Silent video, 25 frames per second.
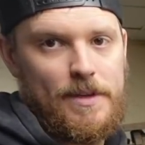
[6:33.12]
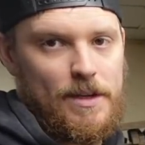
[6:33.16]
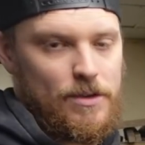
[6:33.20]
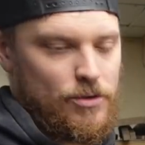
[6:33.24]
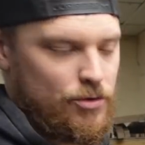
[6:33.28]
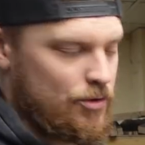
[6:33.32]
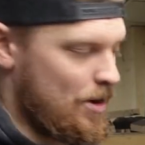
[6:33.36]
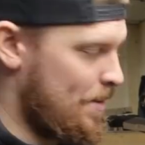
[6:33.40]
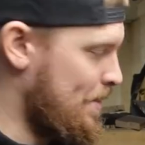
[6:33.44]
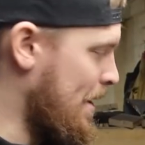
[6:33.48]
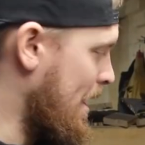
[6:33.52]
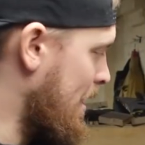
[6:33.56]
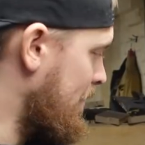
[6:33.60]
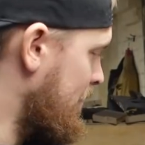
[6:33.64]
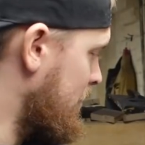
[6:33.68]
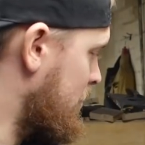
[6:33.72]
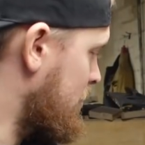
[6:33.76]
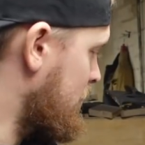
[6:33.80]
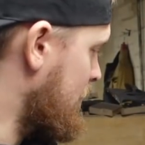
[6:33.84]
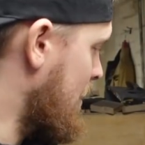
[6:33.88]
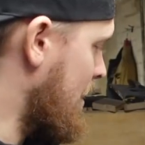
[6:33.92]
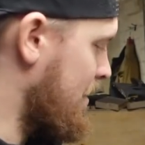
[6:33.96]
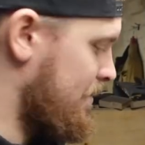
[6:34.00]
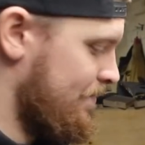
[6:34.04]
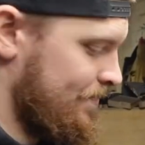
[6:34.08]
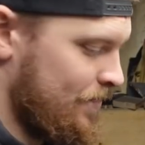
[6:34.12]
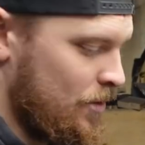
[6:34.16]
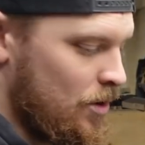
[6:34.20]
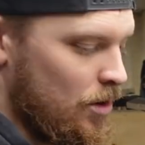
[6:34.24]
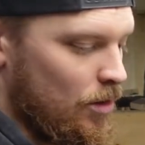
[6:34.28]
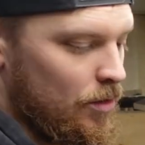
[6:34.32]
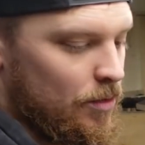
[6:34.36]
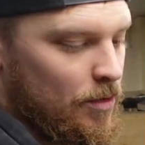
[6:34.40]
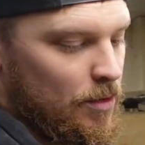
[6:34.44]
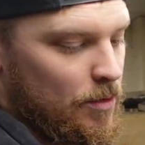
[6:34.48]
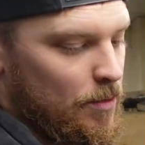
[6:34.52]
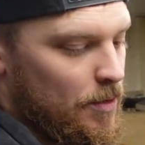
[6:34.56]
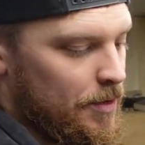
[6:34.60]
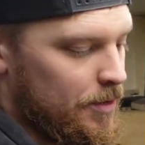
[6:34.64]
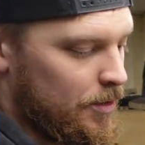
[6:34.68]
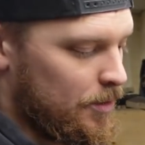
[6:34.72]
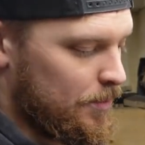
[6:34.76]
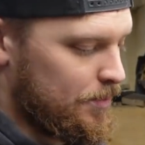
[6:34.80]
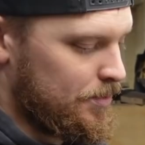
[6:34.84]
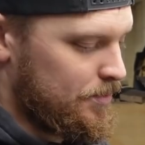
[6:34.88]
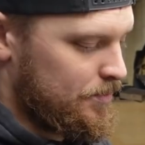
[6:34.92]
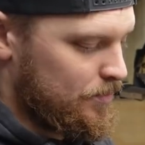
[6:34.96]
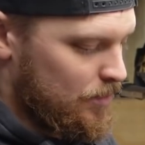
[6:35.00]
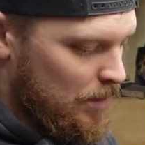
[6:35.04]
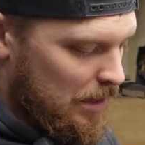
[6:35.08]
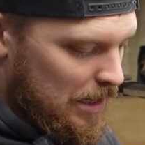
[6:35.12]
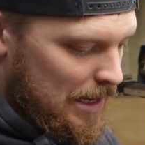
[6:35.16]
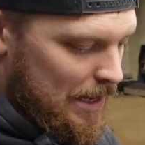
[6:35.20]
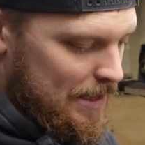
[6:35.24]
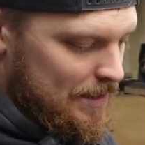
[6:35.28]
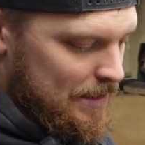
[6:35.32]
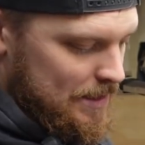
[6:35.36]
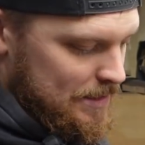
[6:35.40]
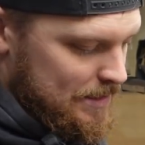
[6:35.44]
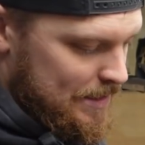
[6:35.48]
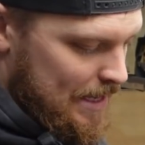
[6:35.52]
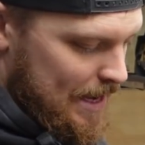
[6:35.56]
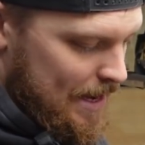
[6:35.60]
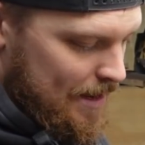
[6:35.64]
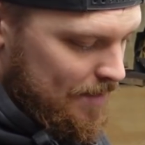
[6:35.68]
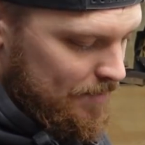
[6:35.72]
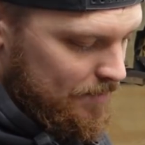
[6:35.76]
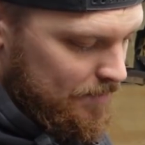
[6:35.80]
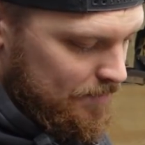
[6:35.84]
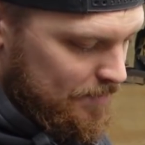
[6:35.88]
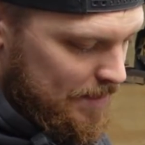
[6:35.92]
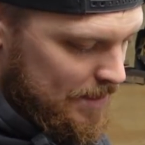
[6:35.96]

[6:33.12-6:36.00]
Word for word: trim out the Taran, cut another one up, clean this down,